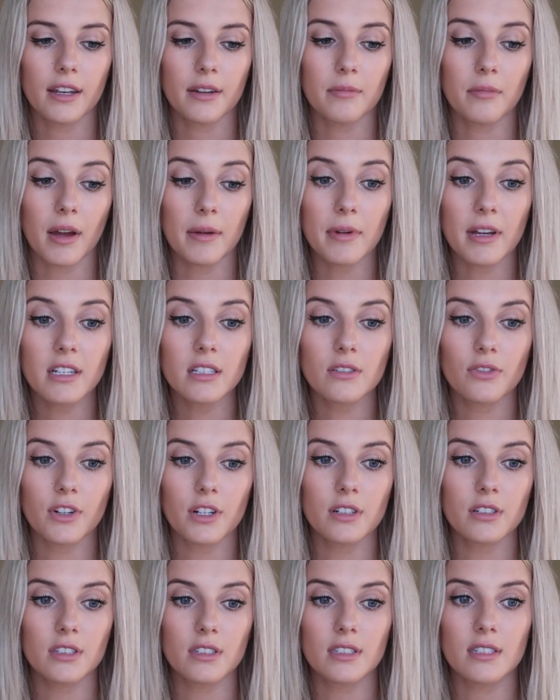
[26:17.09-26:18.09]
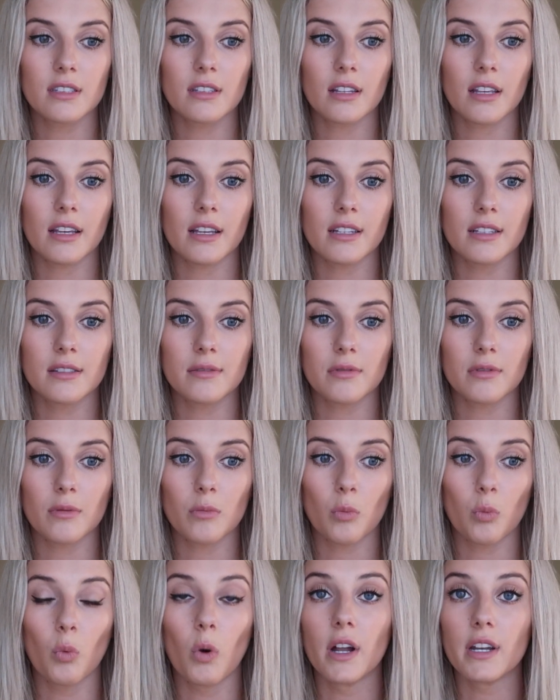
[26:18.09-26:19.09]
And my biggest fears is
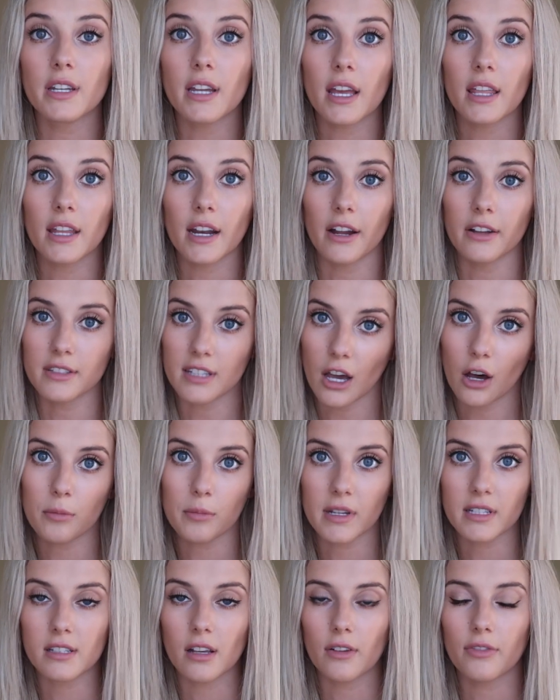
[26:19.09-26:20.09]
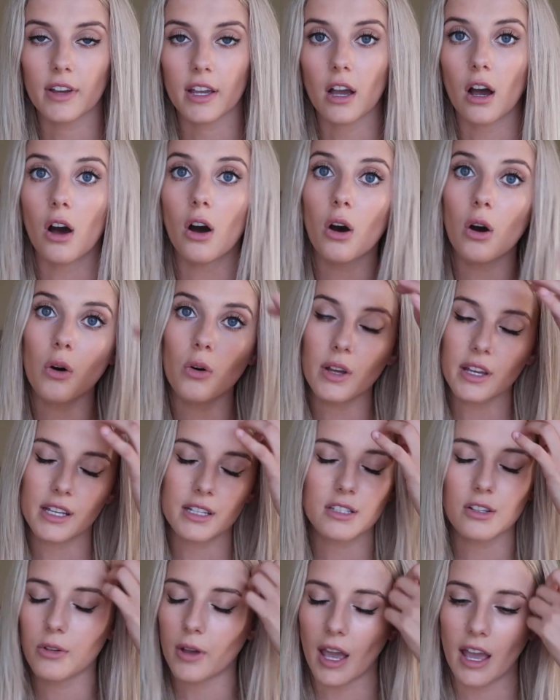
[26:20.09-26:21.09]
one day that I'll tell myself like, oh, like
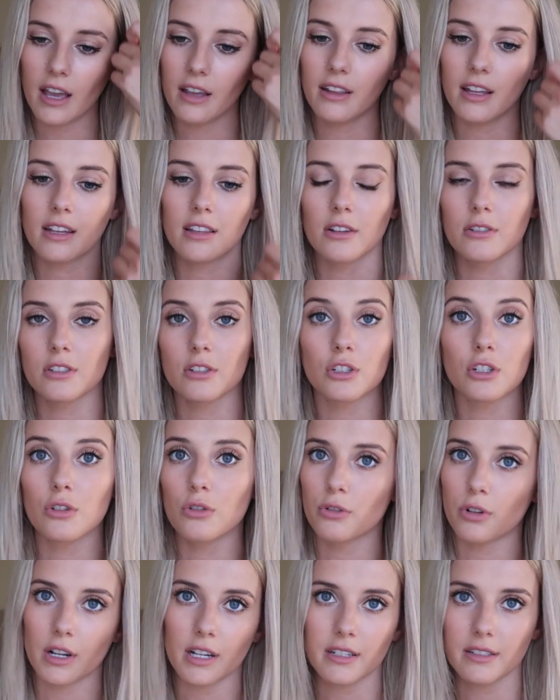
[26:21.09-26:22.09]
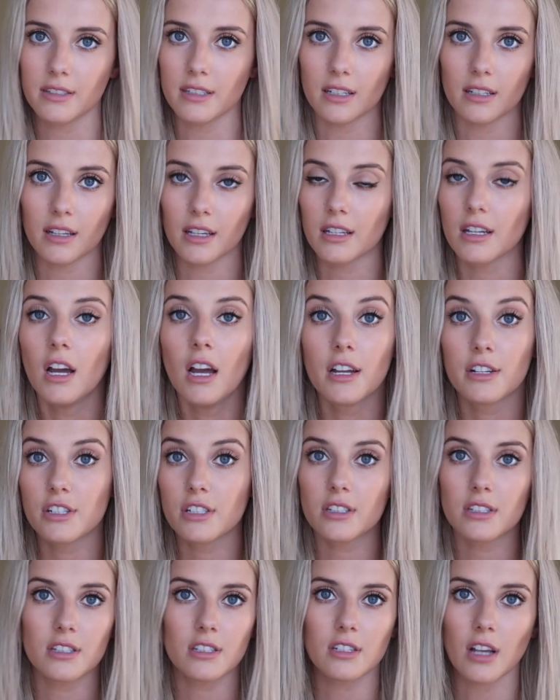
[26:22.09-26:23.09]
it's okay, like those are too crazy, like
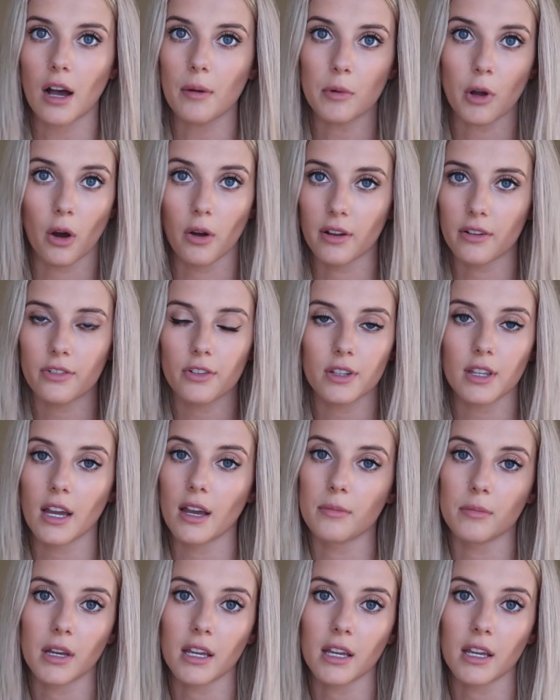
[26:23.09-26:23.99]
just stop going for them.